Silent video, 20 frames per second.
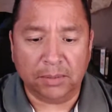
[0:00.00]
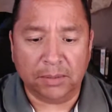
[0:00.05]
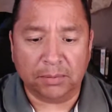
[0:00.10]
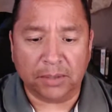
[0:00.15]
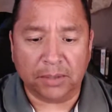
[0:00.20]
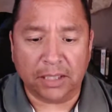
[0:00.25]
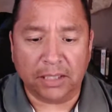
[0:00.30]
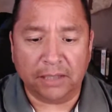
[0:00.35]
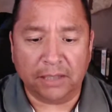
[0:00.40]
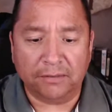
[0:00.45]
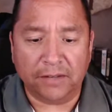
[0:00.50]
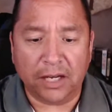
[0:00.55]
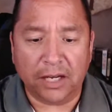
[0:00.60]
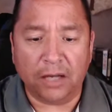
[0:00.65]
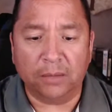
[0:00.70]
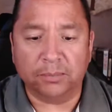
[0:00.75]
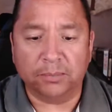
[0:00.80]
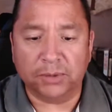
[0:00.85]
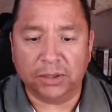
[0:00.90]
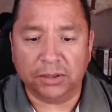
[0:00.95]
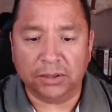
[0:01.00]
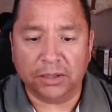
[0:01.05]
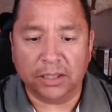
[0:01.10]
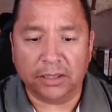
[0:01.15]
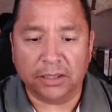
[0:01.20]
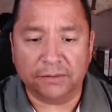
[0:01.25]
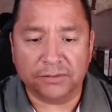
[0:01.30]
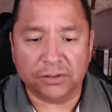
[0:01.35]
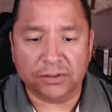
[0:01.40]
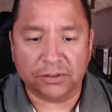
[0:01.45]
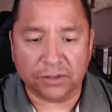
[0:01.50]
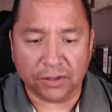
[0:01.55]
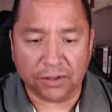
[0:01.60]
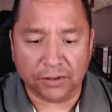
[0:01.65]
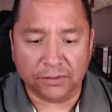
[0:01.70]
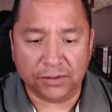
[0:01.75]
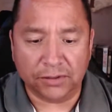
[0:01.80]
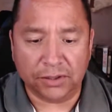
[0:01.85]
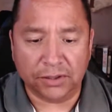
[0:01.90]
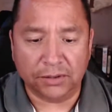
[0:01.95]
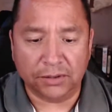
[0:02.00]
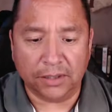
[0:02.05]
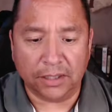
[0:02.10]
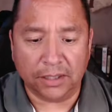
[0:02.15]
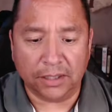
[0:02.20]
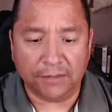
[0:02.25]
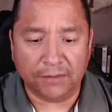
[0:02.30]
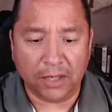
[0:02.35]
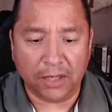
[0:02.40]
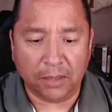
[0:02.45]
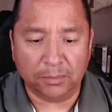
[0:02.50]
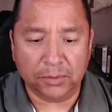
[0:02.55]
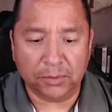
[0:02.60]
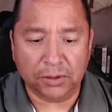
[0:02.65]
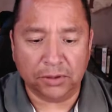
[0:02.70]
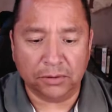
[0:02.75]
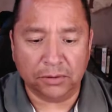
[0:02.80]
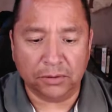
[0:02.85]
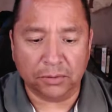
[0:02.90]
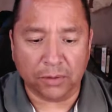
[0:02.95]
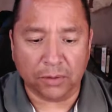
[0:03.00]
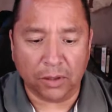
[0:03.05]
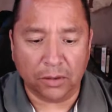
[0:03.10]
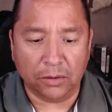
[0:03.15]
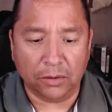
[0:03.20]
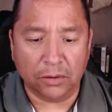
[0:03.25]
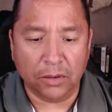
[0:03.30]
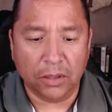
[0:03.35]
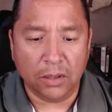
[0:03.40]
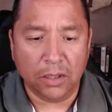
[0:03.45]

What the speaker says: have helped you, that have served you, that have helped you grow.